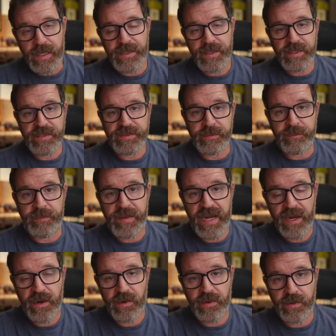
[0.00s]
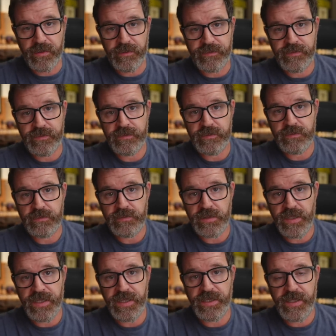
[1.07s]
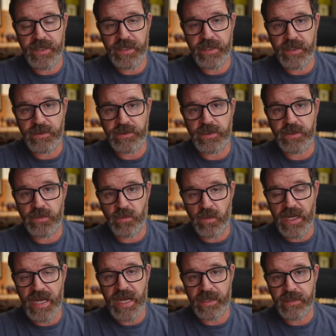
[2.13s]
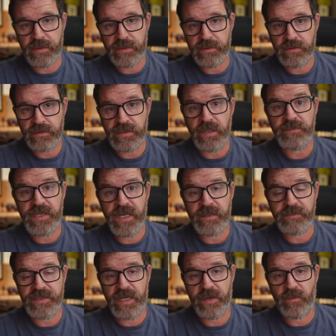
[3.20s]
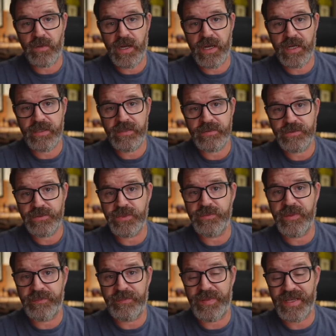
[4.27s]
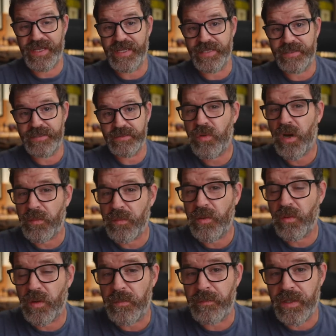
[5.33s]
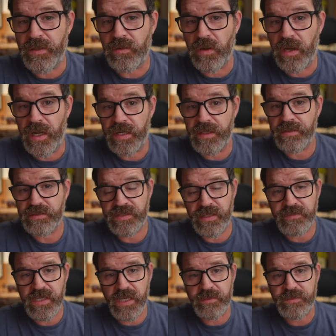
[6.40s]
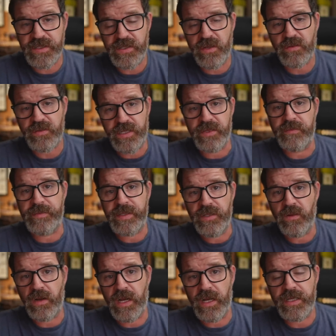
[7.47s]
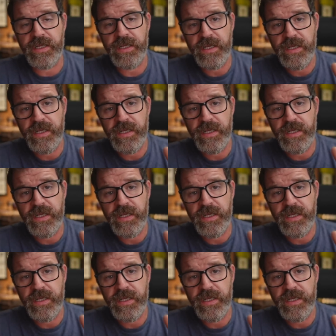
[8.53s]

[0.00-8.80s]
I think it's imperative that you get a good rack. Sometimes that rack should be big. Probably want a big rack. Sometimes you don't need a big rack